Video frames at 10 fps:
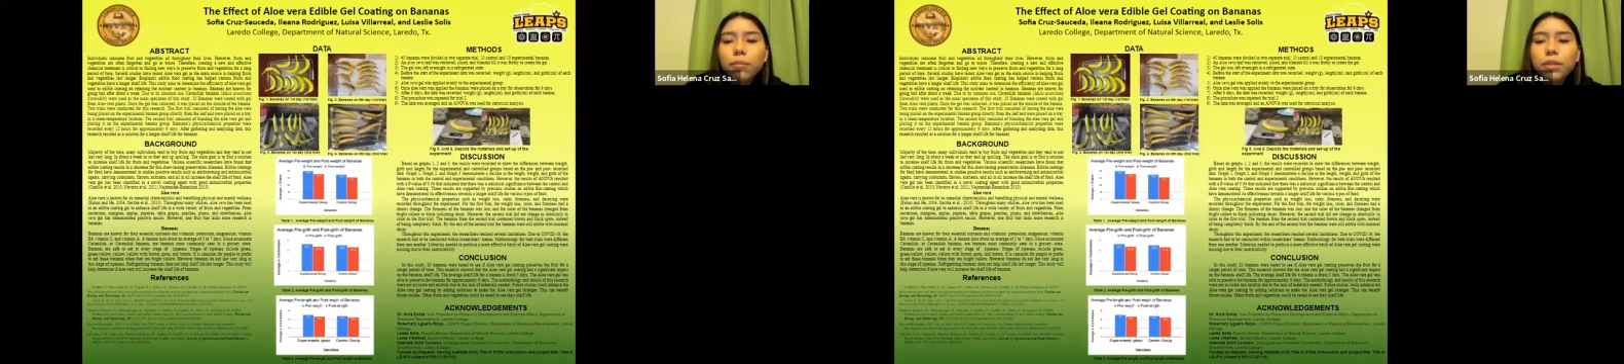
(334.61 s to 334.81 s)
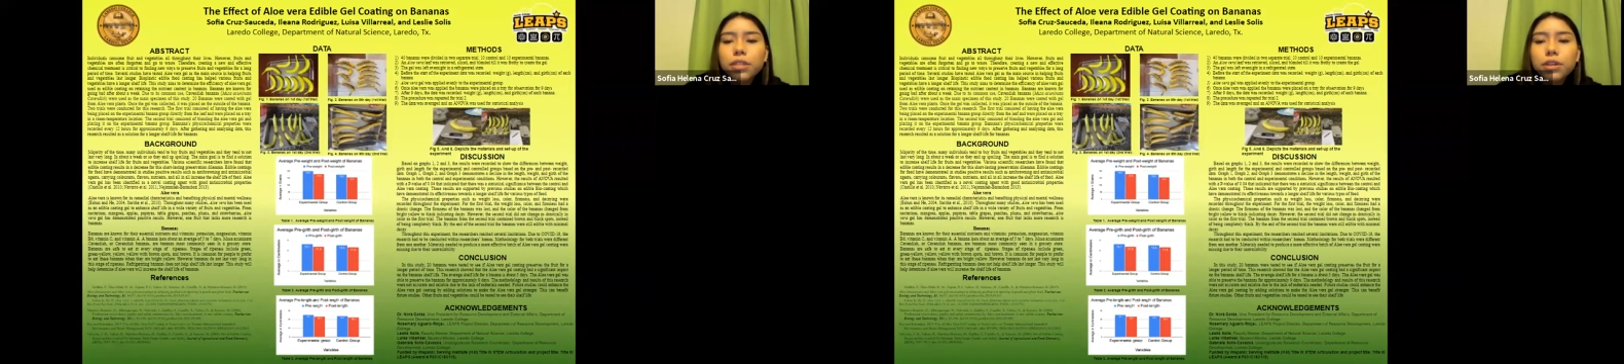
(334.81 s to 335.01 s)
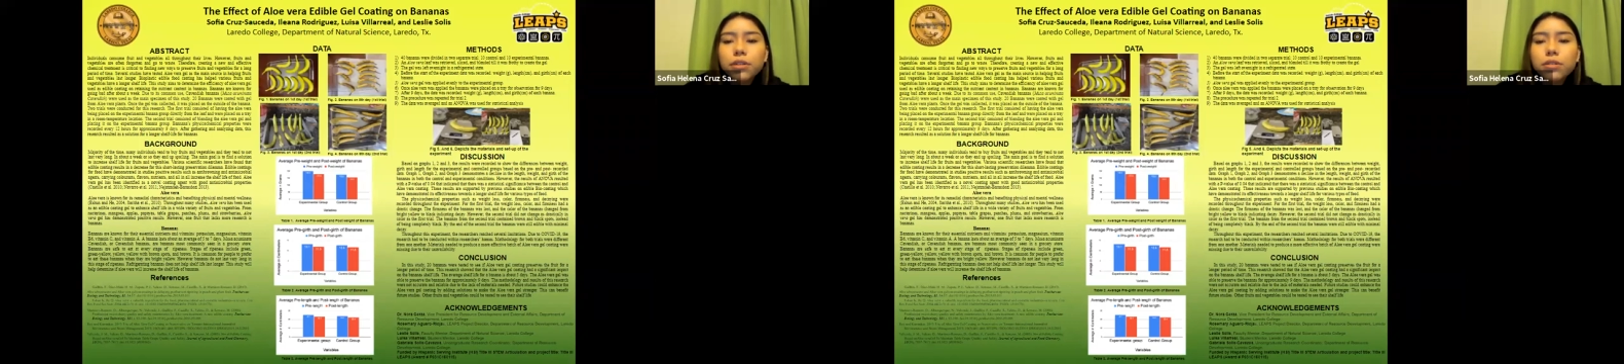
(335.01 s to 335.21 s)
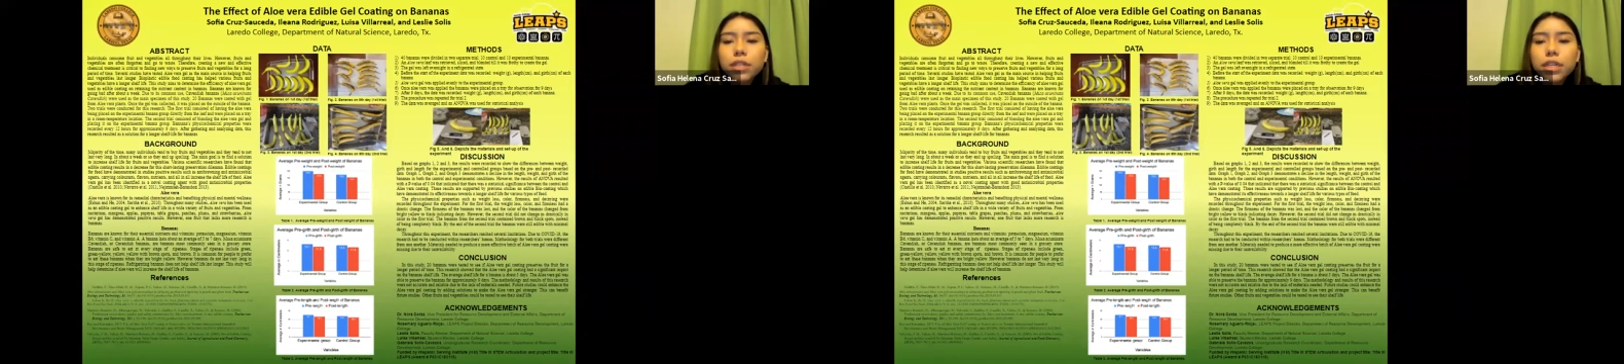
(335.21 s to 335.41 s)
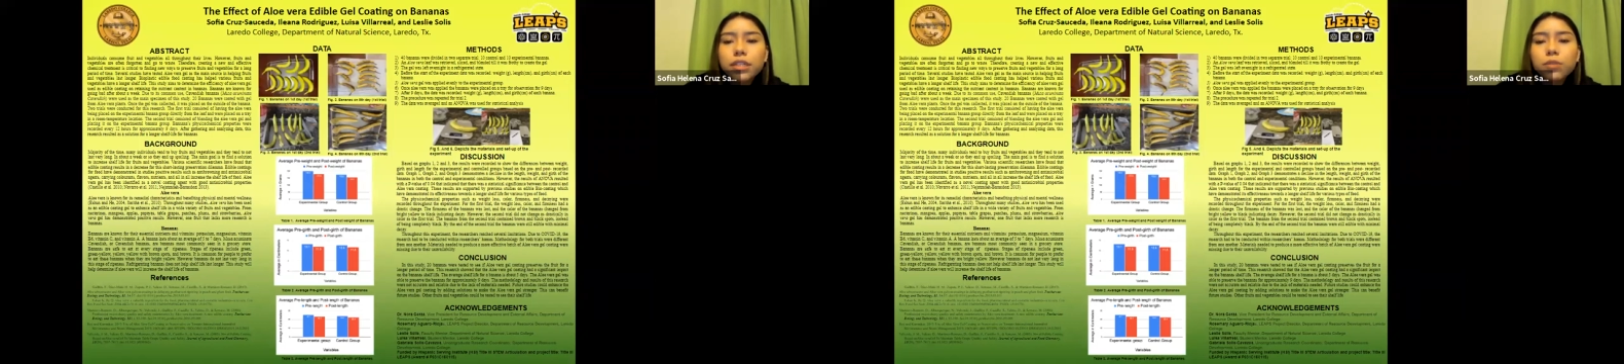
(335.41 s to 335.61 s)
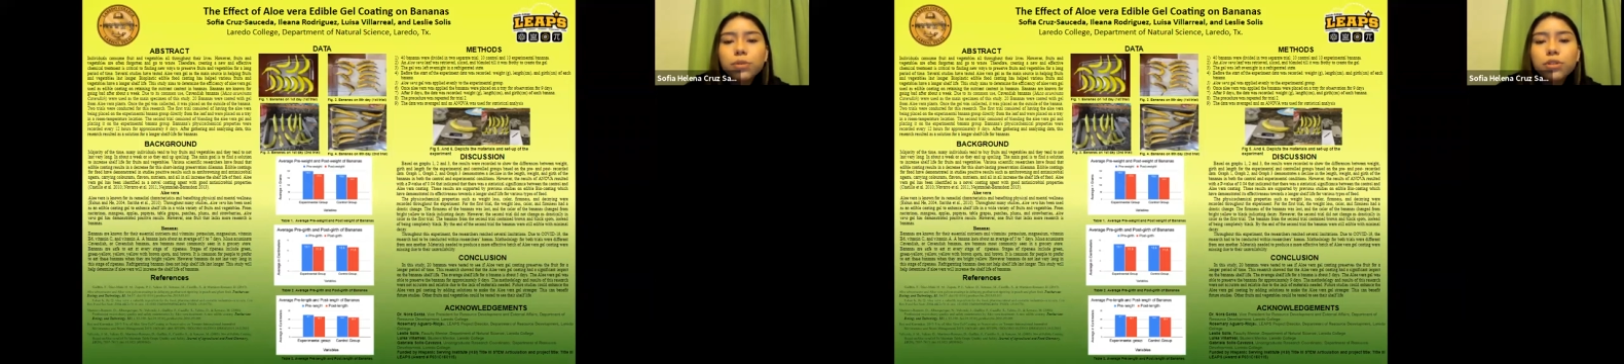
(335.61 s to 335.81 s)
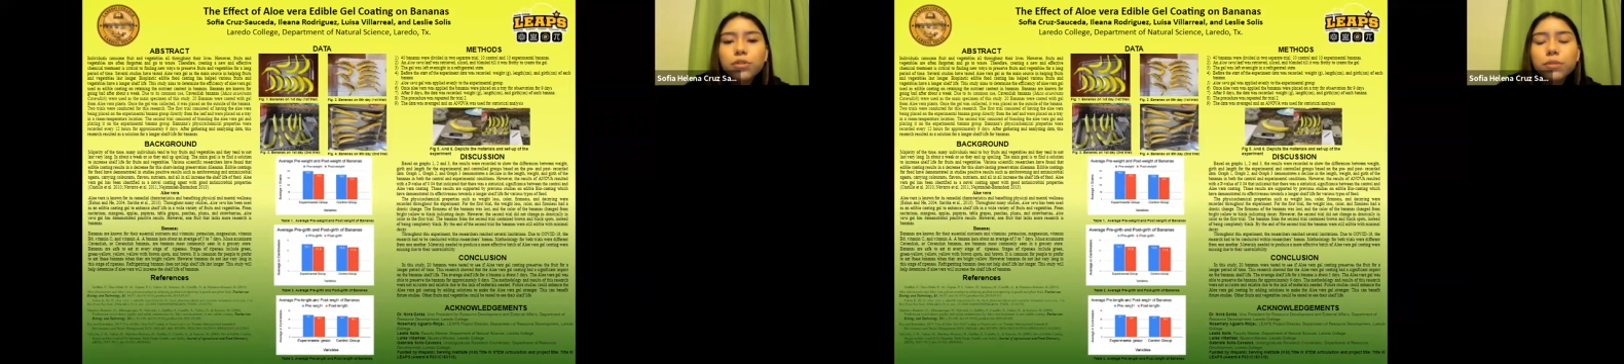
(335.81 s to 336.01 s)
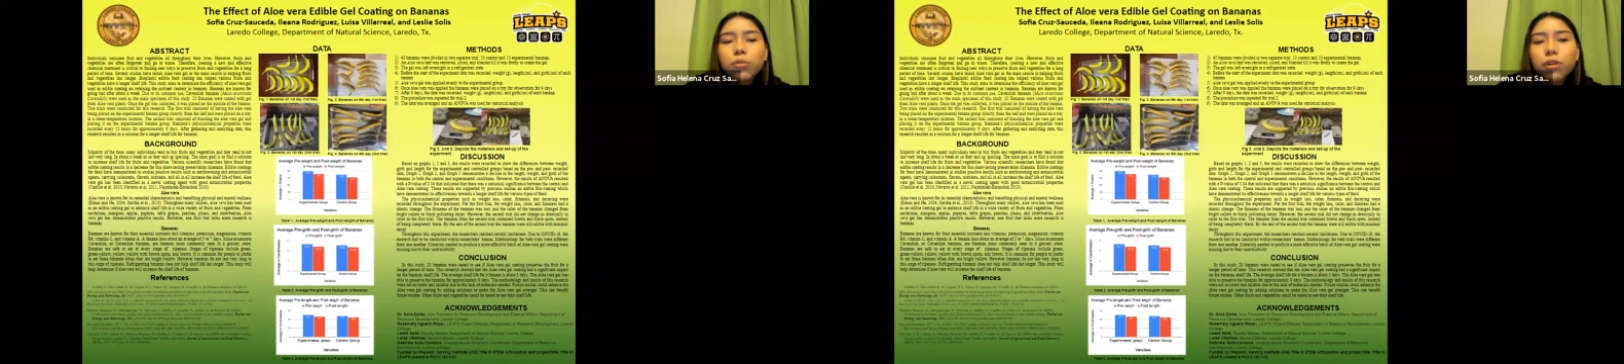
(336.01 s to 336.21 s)
Materials needed to
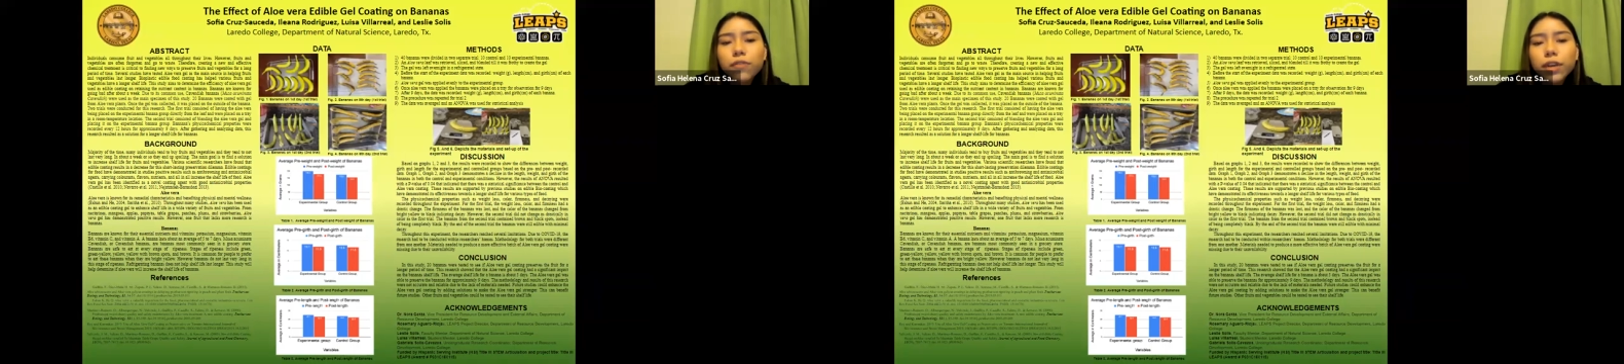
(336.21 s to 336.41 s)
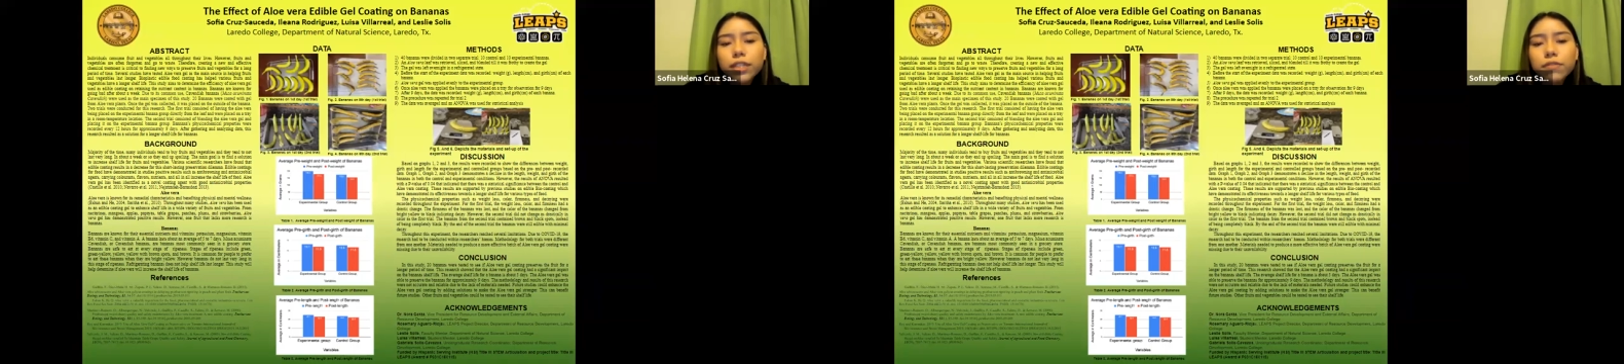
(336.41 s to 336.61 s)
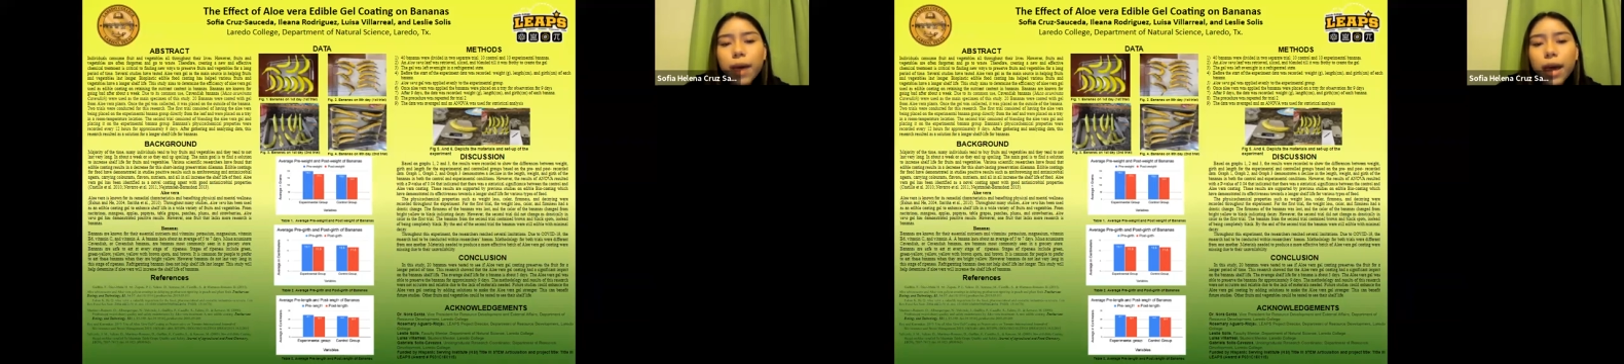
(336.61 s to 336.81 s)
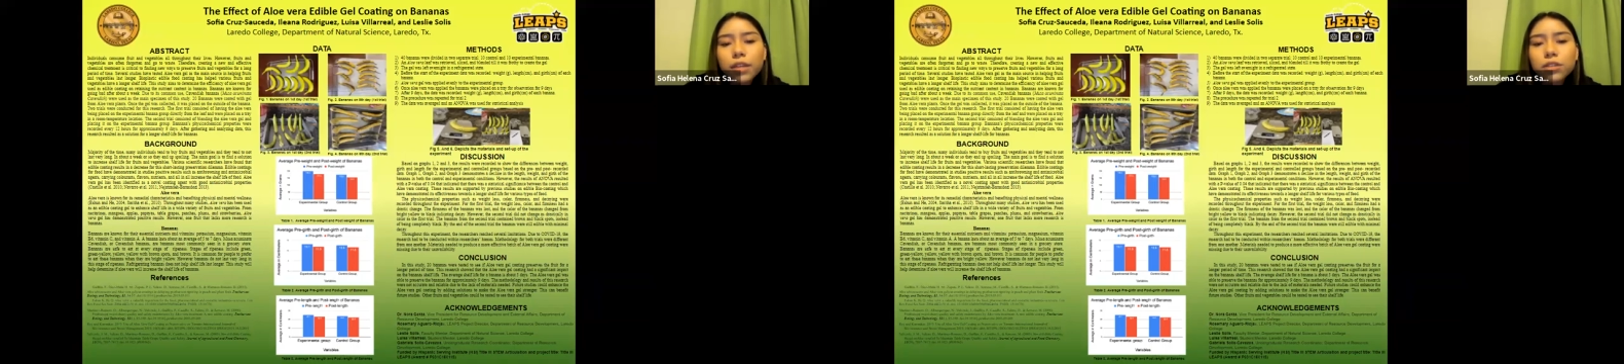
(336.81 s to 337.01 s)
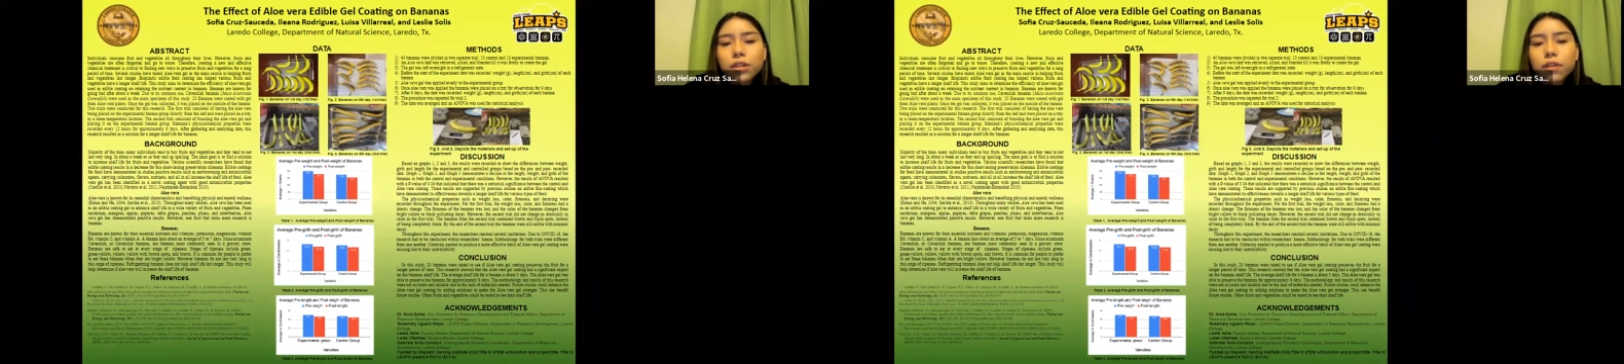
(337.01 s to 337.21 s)
produce a more effective batch